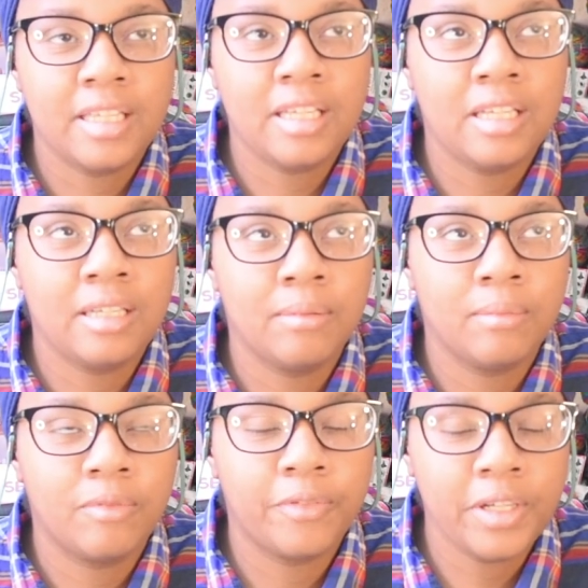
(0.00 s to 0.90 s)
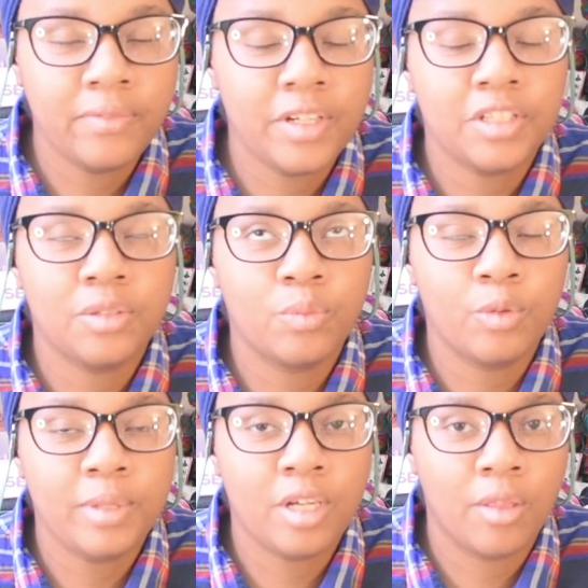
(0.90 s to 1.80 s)
The free version will
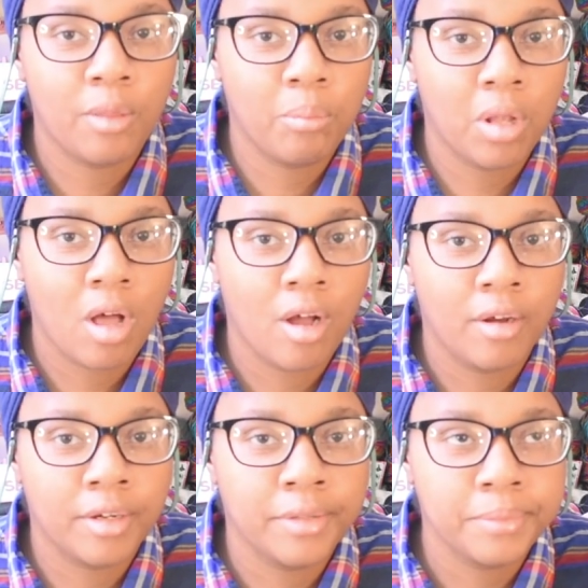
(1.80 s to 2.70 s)
be on the blog,